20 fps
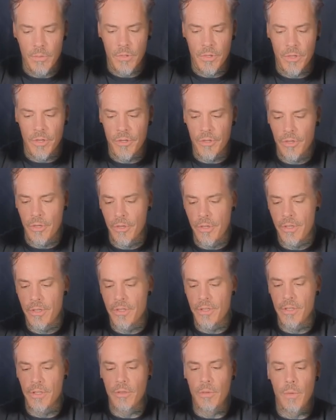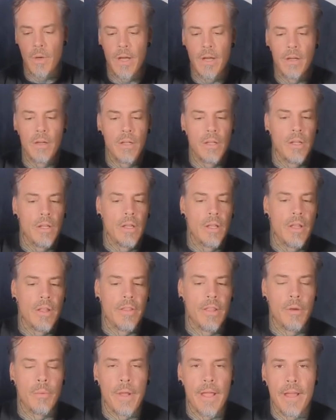we're gonna show you in just a little while.
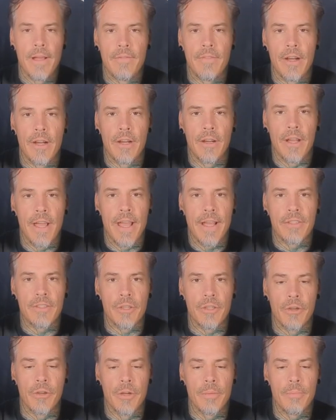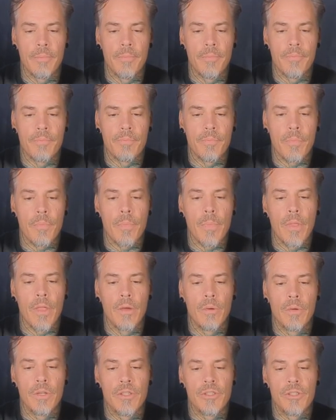Then we have our Hexa Grip,
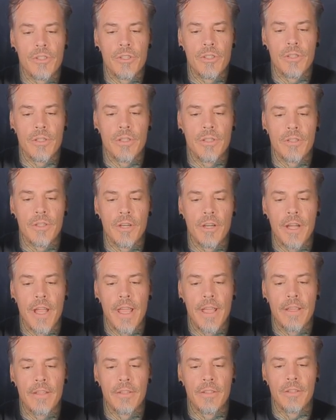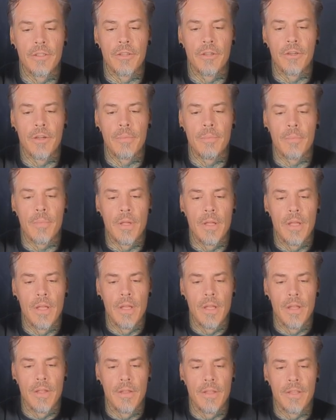which is our angular grip.
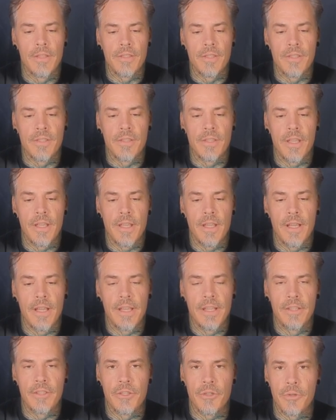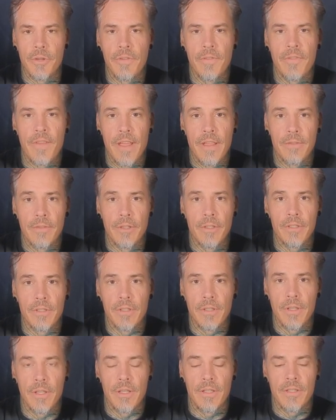This is a uh, industry favorite.
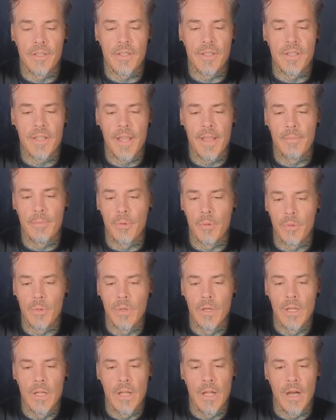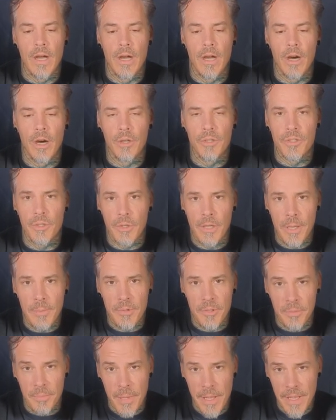It's a staple uh, also
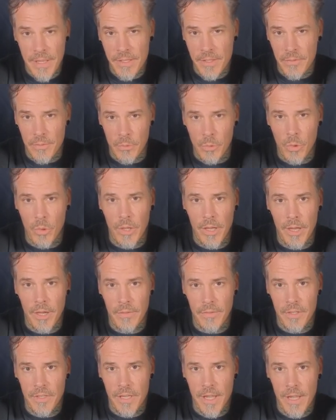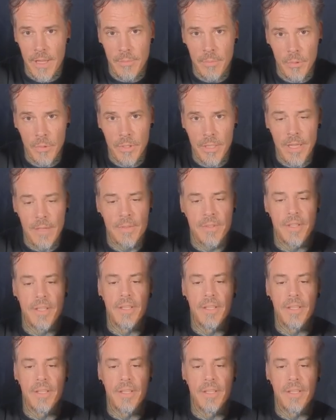keeps your pins from rolling off the table and keeps